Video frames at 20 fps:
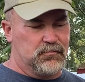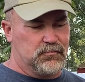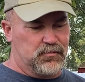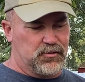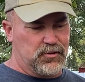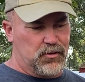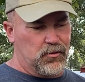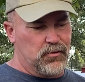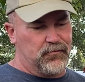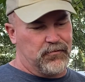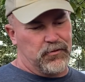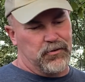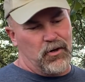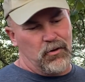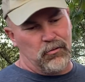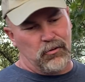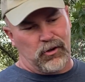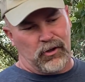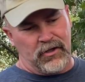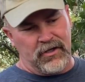So if you
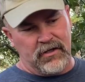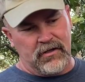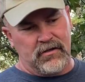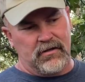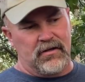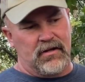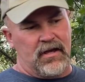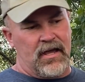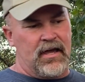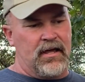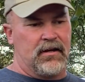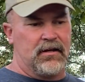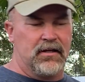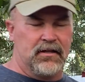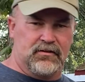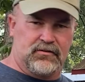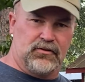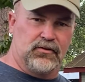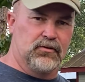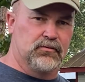don't clean it and it
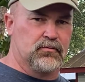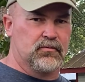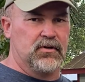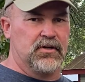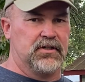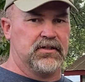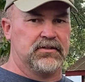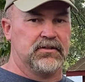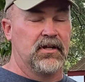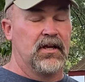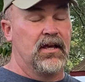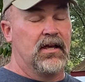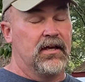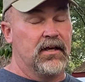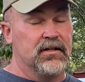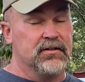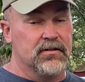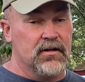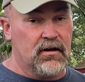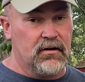gets a little rust,
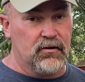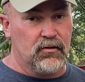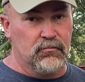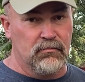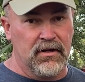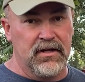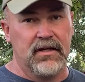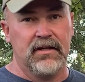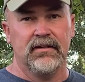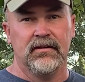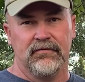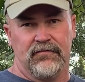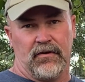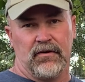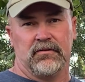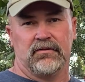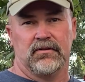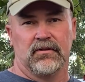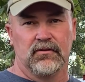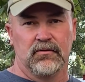it's not going to be
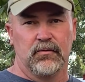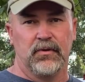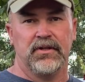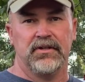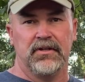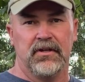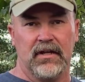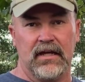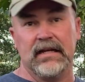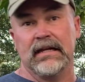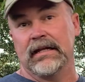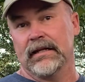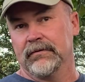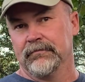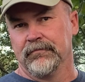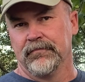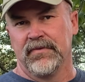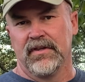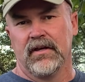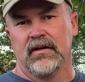functional when you need it.
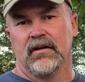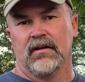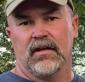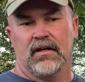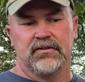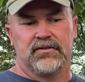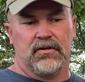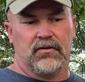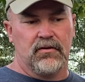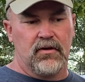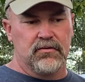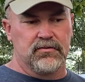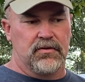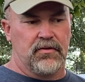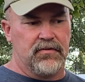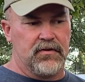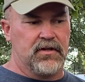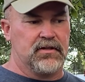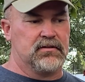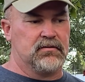And so those are
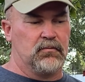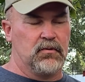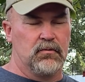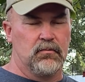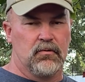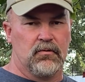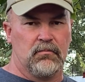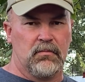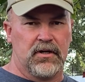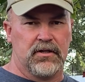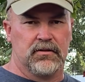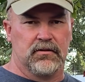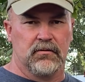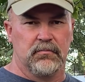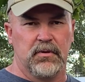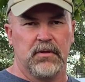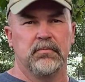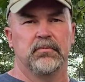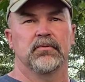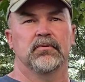things that we want to make sure
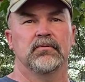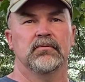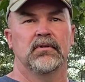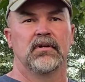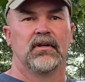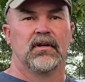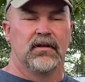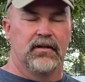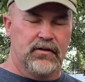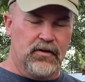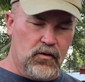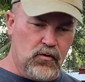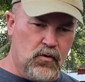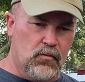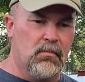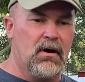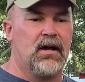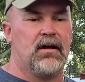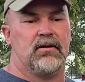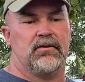people know
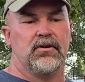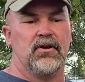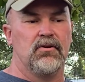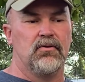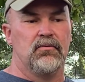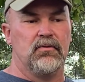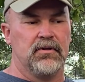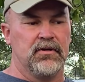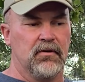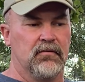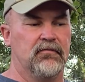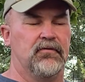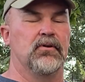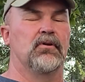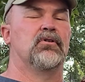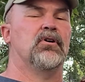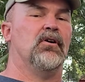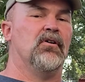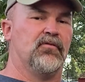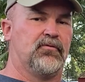about, you know, feel
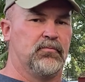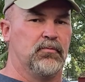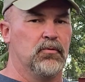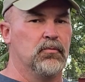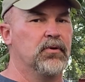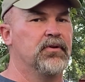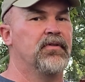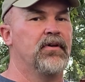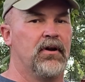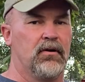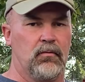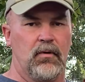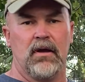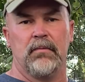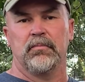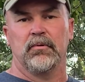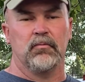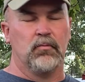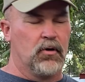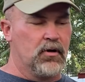comfortable with their
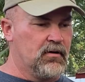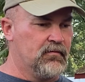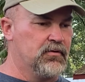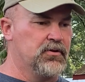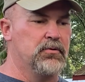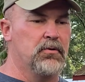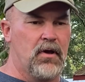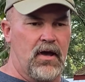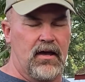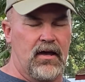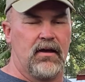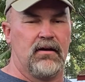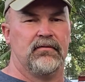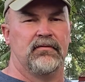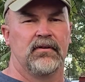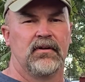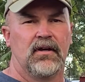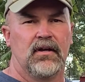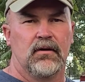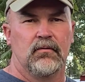weapon. Whatever you have,
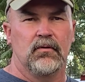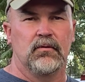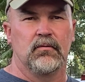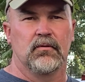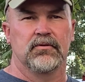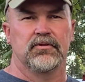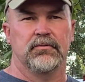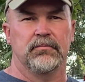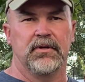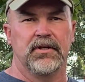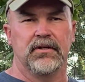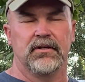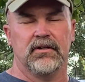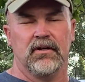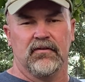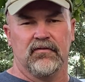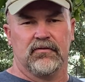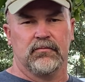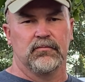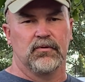we want you to be
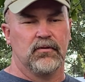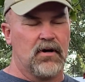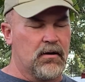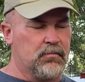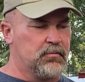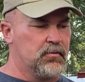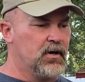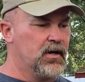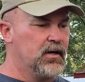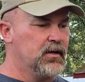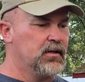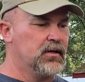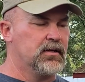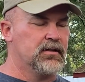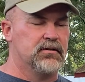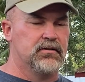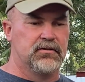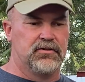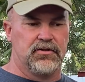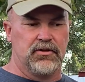comfortable operating it,
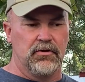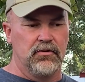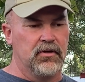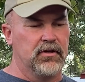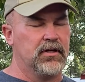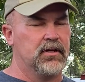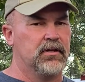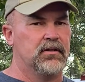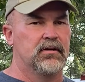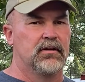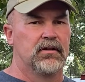shooting it,